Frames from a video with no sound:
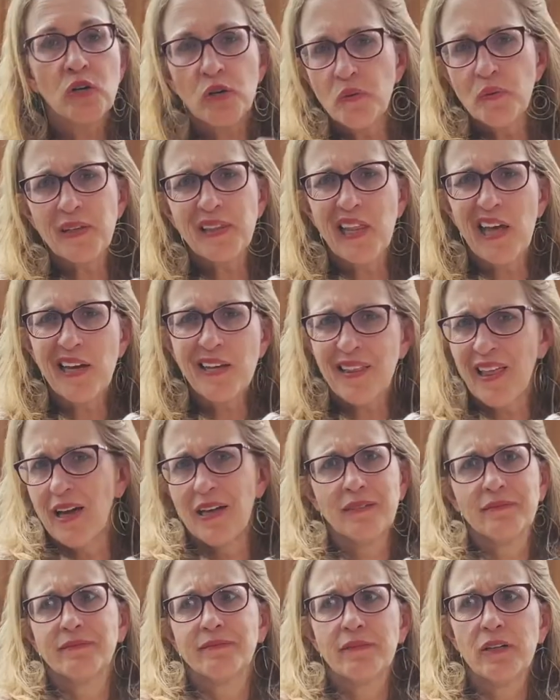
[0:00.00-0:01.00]
Who would like
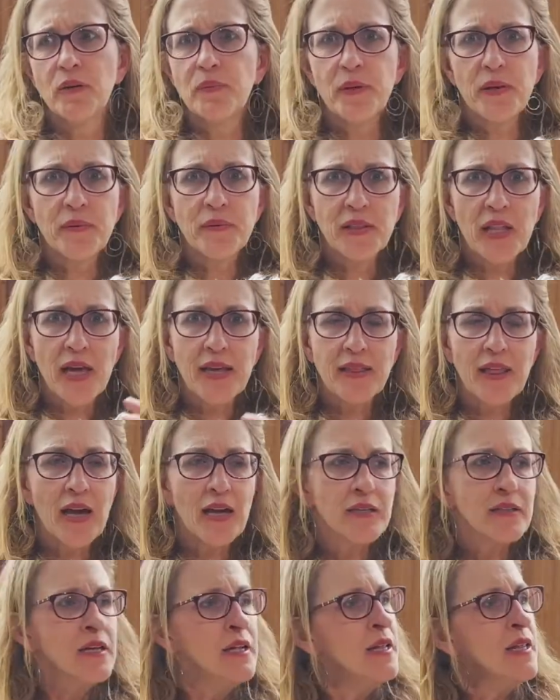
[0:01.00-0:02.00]
that? Nobody would like that.